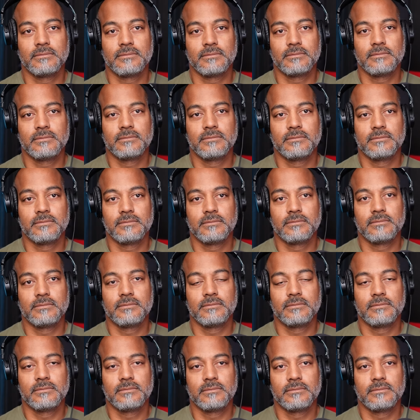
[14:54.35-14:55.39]

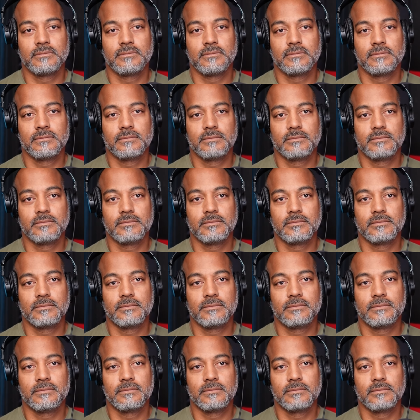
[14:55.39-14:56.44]

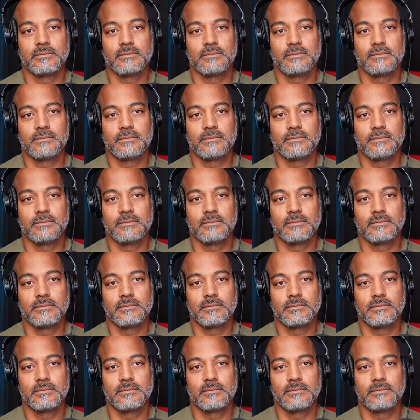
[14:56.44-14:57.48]

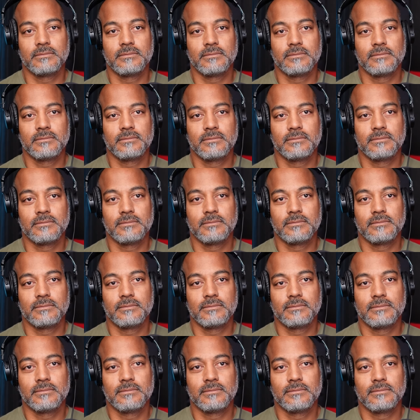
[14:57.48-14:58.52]

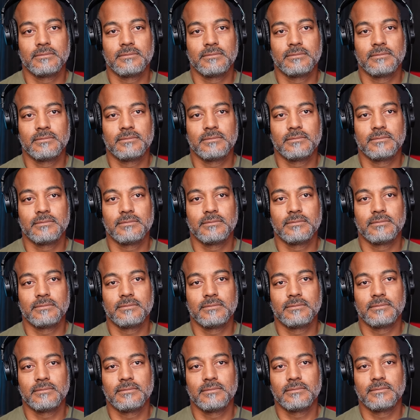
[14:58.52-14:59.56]

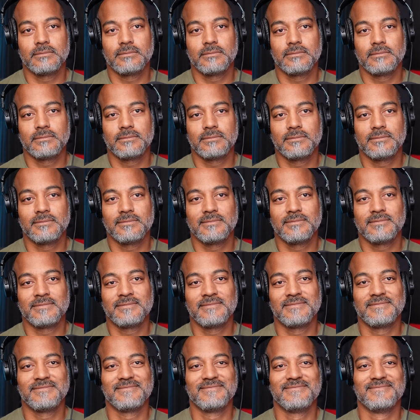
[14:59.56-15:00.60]

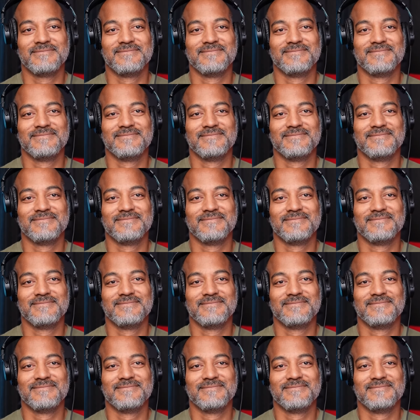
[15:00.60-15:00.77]
No words are spoken by the person on screen.